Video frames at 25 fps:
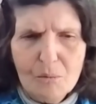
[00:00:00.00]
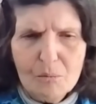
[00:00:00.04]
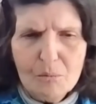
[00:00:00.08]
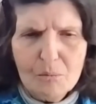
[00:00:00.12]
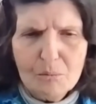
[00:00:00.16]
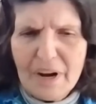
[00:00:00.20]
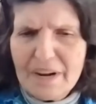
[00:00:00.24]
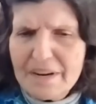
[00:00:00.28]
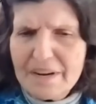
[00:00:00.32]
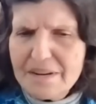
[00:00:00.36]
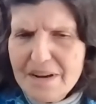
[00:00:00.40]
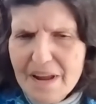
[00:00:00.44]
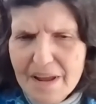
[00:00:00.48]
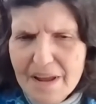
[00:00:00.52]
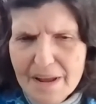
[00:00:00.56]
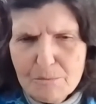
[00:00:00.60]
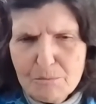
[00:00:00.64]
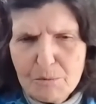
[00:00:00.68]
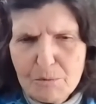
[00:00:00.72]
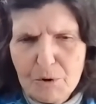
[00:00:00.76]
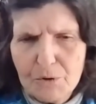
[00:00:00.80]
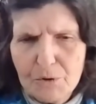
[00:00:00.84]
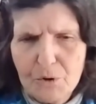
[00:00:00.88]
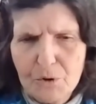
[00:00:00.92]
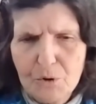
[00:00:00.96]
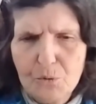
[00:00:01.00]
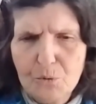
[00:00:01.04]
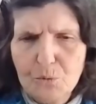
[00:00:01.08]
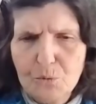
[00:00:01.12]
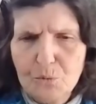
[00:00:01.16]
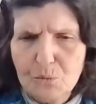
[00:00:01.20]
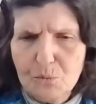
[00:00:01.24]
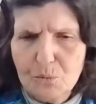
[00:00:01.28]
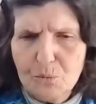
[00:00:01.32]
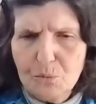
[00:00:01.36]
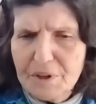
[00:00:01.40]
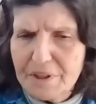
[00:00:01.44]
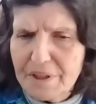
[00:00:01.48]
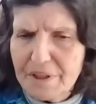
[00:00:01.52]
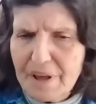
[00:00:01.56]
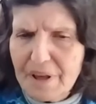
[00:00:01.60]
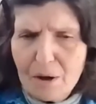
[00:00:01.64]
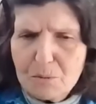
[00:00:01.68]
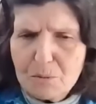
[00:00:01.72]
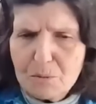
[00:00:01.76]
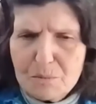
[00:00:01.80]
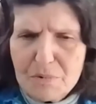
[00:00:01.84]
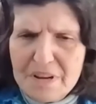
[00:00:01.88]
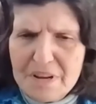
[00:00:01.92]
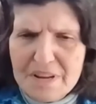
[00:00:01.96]
My neighbor who,
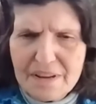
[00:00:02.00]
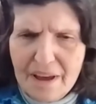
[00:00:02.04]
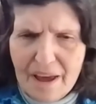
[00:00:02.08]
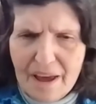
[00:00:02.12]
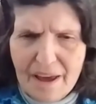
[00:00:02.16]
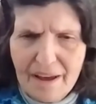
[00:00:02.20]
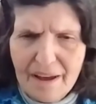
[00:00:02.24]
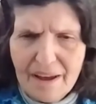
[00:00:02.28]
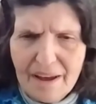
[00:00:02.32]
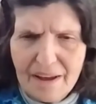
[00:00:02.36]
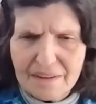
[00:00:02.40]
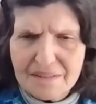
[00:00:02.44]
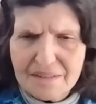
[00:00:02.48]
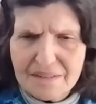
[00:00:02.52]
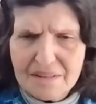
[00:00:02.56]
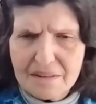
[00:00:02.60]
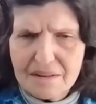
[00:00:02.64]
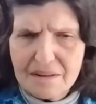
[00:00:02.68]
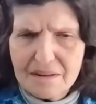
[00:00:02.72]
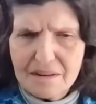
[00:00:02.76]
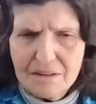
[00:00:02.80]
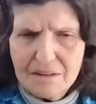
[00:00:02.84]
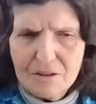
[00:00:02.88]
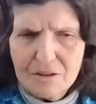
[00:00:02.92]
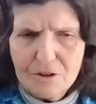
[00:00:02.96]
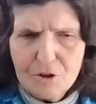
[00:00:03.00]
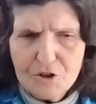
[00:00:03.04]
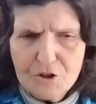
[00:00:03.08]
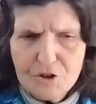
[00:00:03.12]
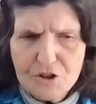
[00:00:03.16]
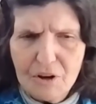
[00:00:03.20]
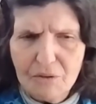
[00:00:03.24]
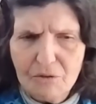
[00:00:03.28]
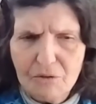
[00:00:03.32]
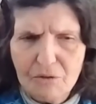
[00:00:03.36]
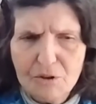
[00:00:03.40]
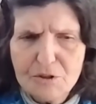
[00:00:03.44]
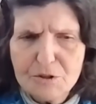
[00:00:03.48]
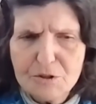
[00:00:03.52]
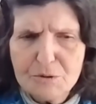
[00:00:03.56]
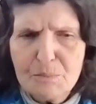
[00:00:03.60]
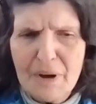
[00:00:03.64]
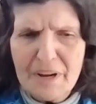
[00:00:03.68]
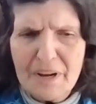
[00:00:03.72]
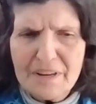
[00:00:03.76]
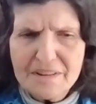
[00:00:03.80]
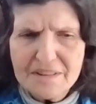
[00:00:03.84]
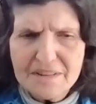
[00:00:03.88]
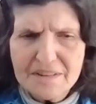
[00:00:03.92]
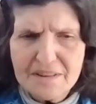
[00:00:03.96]
without being asked, shovels
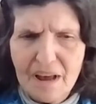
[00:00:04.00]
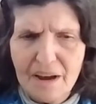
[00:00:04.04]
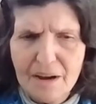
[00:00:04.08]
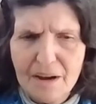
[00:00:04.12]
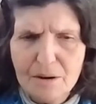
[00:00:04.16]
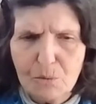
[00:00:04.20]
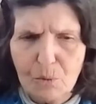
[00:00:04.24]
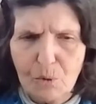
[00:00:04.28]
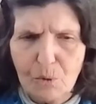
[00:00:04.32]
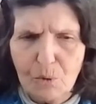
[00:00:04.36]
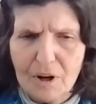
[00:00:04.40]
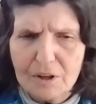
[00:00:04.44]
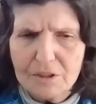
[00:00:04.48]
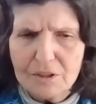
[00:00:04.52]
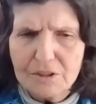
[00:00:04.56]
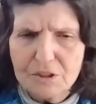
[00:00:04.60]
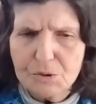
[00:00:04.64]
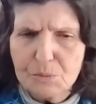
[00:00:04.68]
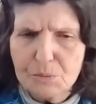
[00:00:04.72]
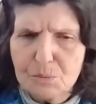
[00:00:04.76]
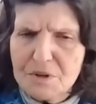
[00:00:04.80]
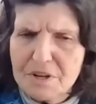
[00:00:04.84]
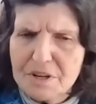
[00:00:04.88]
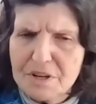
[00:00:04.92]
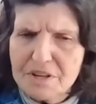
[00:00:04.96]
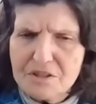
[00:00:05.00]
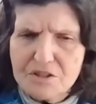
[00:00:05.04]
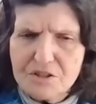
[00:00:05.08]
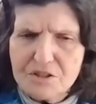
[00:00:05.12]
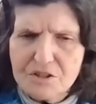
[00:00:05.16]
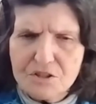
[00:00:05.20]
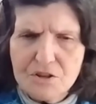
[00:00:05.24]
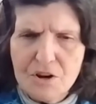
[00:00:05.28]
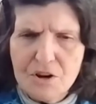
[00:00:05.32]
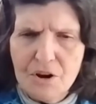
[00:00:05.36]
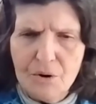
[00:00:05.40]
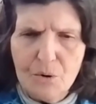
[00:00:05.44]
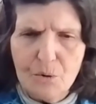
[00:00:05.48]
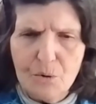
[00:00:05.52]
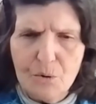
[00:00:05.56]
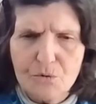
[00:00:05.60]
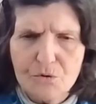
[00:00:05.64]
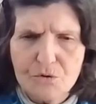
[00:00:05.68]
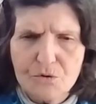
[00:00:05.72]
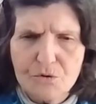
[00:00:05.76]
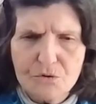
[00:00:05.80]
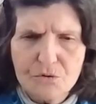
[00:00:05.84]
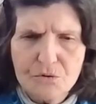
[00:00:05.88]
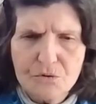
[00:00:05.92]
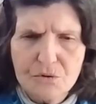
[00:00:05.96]
my sidewalks when it
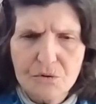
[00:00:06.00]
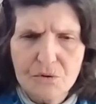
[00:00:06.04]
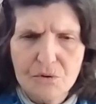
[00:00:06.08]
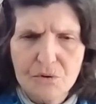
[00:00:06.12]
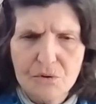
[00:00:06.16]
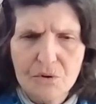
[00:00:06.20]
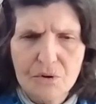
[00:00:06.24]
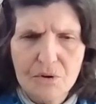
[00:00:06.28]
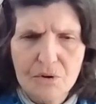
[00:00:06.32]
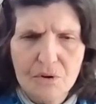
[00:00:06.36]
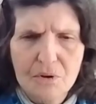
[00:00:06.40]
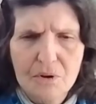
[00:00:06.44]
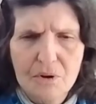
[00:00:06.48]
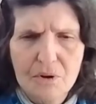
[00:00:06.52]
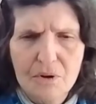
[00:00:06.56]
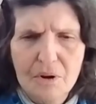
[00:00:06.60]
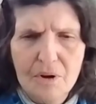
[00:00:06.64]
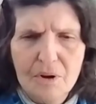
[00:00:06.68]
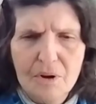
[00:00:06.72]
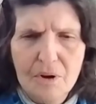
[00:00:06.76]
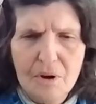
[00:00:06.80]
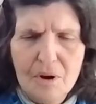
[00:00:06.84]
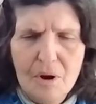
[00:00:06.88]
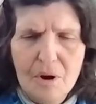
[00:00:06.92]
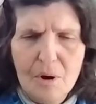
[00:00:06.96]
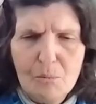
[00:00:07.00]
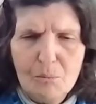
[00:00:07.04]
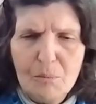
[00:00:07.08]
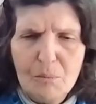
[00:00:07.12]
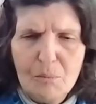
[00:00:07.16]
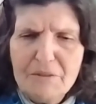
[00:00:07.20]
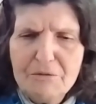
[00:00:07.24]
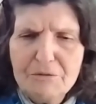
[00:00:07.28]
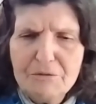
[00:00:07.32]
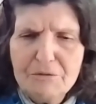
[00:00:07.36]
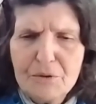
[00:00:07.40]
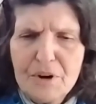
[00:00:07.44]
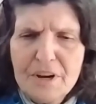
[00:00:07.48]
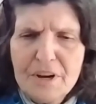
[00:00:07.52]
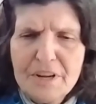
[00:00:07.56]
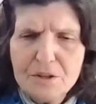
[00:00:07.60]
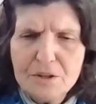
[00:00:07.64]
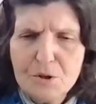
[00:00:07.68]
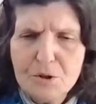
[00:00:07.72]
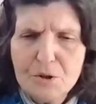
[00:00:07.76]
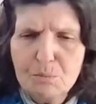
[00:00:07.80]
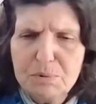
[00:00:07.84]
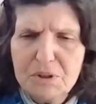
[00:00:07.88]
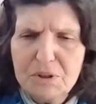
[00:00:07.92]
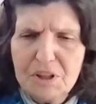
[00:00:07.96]
snows. My friend
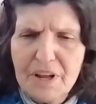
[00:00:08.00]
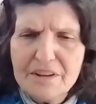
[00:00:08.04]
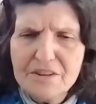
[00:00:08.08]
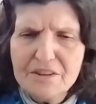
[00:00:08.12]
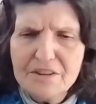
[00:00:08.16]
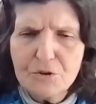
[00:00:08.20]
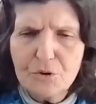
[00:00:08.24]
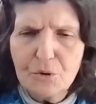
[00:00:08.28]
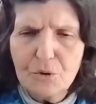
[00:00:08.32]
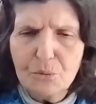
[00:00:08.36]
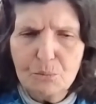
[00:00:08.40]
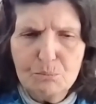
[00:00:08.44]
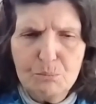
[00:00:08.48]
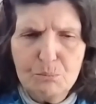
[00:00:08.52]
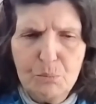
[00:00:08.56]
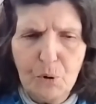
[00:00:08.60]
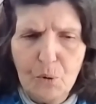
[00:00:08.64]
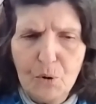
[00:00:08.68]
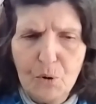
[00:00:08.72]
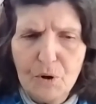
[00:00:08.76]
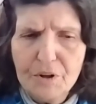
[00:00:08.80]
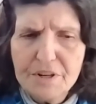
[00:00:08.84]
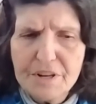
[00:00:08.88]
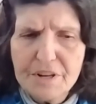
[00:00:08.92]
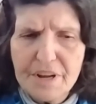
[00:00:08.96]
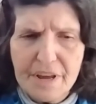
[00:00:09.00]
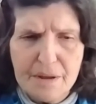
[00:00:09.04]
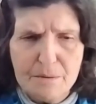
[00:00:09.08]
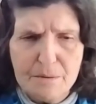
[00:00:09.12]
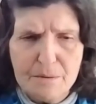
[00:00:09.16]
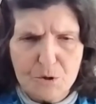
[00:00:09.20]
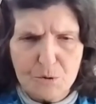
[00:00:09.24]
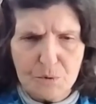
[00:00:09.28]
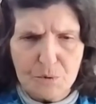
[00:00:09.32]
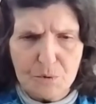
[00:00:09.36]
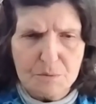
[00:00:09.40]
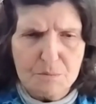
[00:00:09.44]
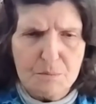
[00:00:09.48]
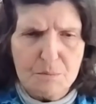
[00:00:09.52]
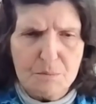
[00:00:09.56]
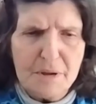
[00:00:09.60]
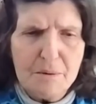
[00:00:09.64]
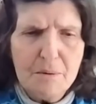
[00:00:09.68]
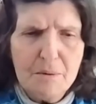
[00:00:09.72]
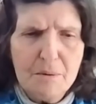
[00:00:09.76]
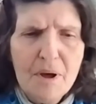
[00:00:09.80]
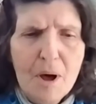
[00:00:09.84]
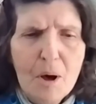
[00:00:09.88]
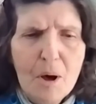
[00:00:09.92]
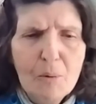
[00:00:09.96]
who plays board games with me.
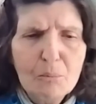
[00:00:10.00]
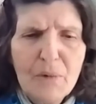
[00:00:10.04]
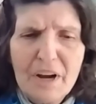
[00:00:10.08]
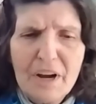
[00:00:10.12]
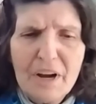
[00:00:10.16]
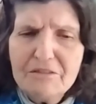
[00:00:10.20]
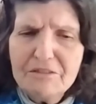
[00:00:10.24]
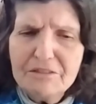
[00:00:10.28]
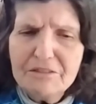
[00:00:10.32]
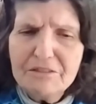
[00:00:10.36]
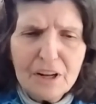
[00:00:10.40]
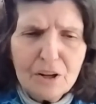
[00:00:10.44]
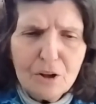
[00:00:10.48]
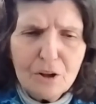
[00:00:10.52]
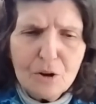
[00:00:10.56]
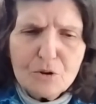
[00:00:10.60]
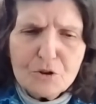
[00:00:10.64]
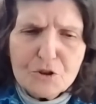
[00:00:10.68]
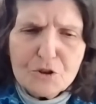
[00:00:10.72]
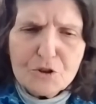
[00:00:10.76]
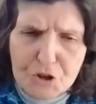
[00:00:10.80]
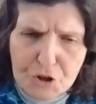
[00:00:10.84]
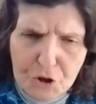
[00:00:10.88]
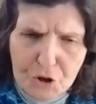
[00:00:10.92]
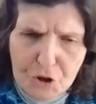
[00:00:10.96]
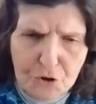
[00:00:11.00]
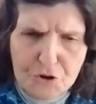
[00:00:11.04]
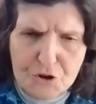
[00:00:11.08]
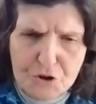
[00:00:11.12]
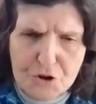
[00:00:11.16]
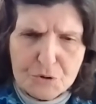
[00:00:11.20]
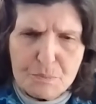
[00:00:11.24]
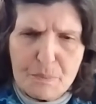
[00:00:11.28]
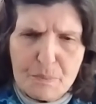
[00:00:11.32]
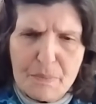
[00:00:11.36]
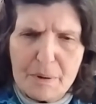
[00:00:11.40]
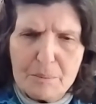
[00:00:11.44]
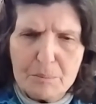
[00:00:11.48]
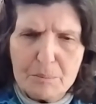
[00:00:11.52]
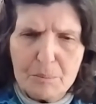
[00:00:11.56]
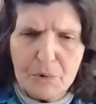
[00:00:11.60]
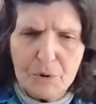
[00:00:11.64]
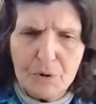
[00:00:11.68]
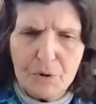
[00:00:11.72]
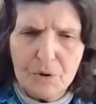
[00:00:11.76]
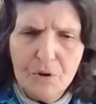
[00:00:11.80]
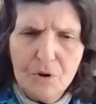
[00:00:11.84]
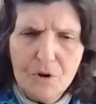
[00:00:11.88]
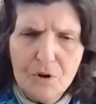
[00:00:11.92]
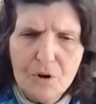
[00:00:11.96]
My fellow church
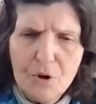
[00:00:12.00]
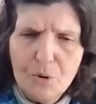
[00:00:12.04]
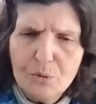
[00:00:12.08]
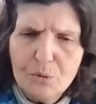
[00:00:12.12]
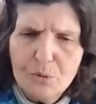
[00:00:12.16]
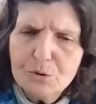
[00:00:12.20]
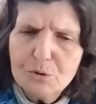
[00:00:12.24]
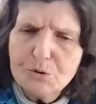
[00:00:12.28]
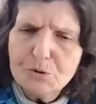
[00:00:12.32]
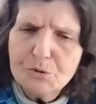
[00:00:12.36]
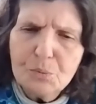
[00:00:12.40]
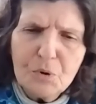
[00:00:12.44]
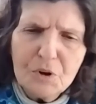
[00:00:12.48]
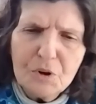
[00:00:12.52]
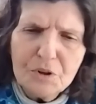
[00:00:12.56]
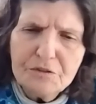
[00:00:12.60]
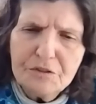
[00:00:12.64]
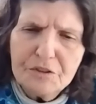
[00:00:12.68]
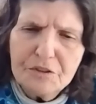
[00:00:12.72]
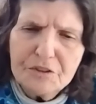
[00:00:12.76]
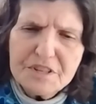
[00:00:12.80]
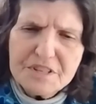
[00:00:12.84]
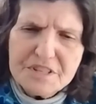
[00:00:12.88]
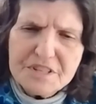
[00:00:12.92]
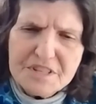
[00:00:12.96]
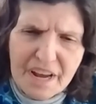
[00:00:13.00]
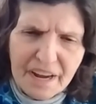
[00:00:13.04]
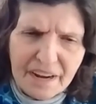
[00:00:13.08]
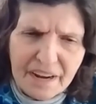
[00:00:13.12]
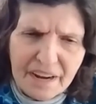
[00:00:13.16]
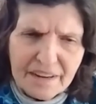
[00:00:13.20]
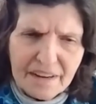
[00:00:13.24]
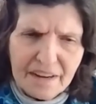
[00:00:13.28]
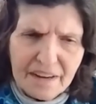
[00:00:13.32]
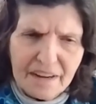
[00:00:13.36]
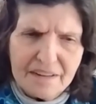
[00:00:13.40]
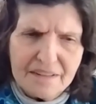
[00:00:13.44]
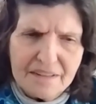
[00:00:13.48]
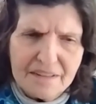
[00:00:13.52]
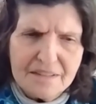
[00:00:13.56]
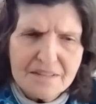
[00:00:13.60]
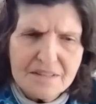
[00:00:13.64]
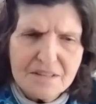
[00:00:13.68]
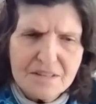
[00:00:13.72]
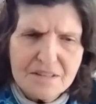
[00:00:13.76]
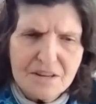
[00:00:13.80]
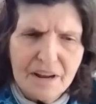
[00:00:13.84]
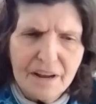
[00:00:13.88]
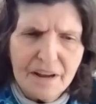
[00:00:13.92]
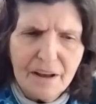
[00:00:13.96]
member who's worked for
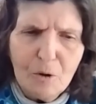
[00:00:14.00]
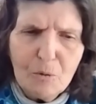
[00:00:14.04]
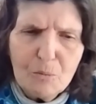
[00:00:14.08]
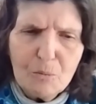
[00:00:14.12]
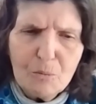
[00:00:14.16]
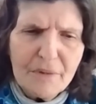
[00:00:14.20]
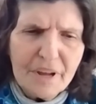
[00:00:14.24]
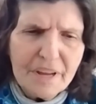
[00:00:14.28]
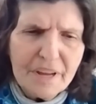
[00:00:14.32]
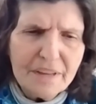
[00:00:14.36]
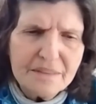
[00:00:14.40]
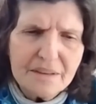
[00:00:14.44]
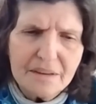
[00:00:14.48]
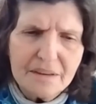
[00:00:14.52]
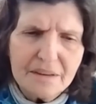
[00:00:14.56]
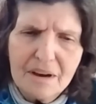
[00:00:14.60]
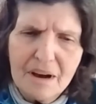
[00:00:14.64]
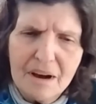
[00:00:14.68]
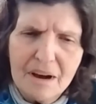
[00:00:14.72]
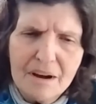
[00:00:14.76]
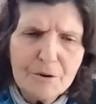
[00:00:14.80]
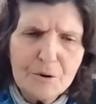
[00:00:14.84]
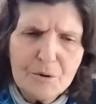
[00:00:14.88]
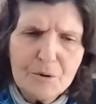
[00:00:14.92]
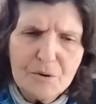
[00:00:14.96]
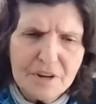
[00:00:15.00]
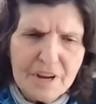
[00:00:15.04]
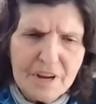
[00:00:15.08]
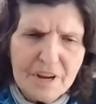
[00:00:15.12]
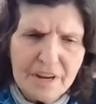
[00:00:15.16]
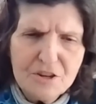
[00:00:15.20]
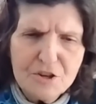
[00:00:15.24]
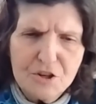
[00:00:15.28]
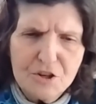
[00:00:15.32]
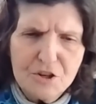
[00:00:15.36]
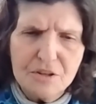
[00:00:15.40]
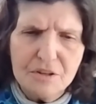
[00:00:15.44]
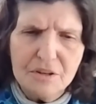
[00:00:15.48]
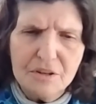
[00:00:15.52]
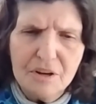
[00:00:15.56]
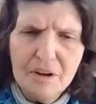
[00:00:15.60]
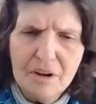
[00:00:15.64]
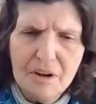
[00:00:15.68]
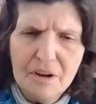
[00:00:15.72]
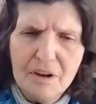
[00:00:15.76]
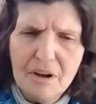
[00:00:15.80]
decades to help make the congregation